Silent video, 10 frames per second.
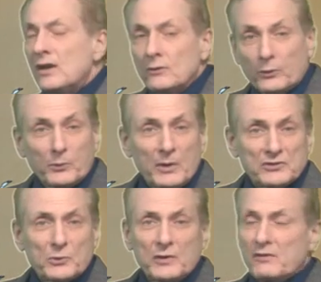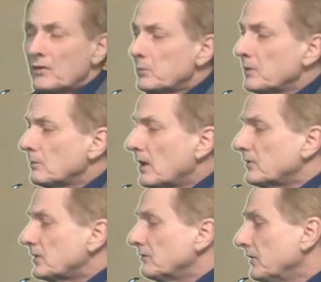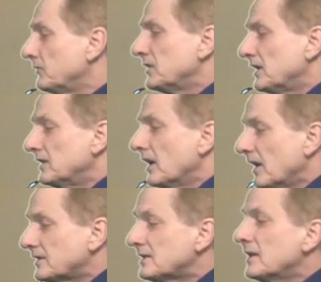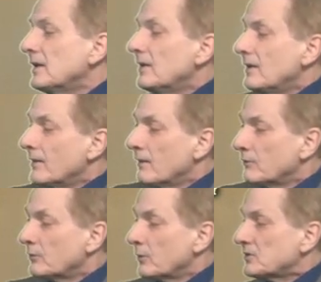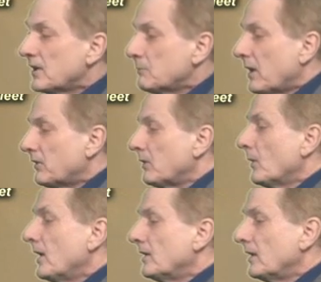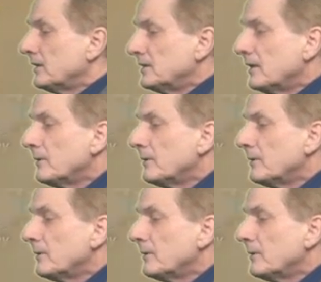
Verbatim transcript: Northwest 20 for the Pribilofs and 15 knots for St. Matthew Island.